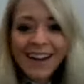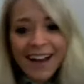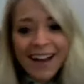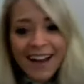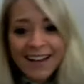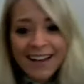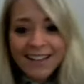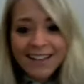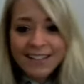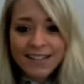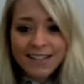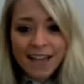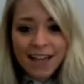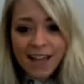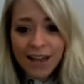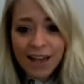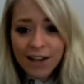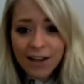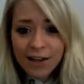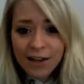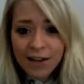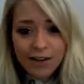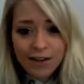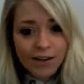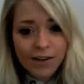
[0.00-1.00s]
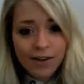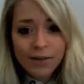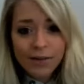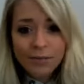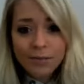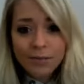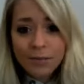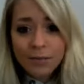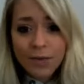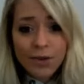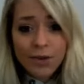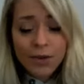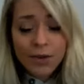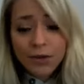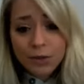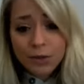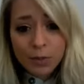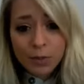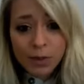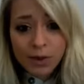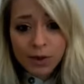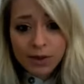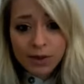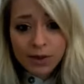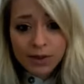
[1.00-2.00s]
and say, you know, you're
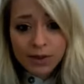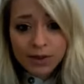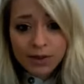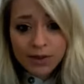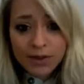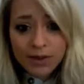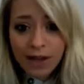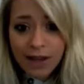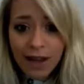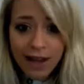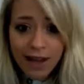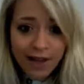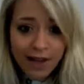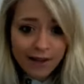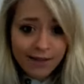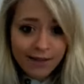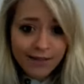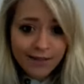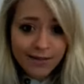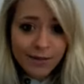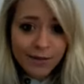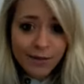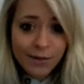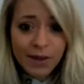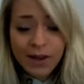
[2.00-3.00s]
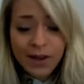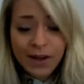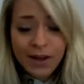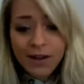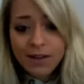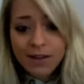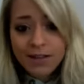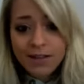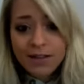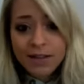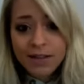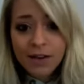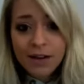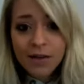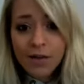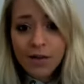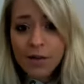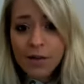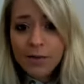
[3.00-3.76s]
spoiled and all that kind of stuff.